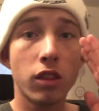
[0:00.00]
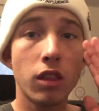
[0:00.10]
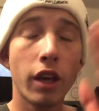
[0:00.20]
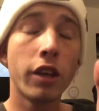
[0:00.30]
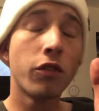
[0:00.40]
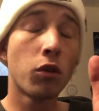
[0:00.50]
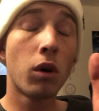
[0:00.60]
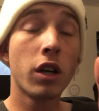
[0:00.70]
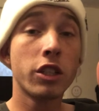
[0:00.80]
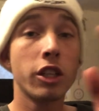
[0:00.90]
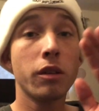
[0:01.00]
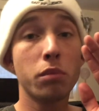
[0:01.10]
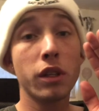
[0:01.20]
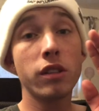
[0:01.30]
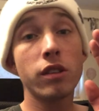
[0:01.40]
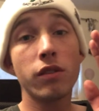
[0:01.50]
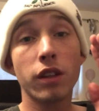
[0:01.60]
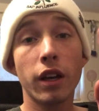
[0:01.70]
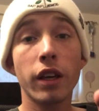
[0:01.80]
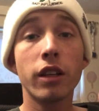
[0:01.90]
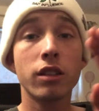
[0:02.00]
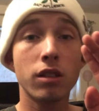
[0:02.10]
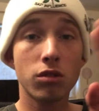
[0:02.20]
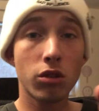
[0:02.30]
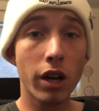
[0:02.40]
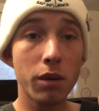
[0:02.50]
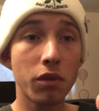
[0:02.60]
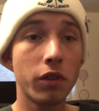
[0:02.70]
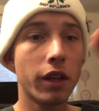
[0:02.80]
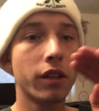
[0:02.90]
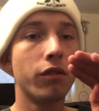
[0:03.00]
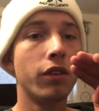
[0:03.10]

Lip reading: Thank you for watching. Please leave a like and a subscribe if you liked the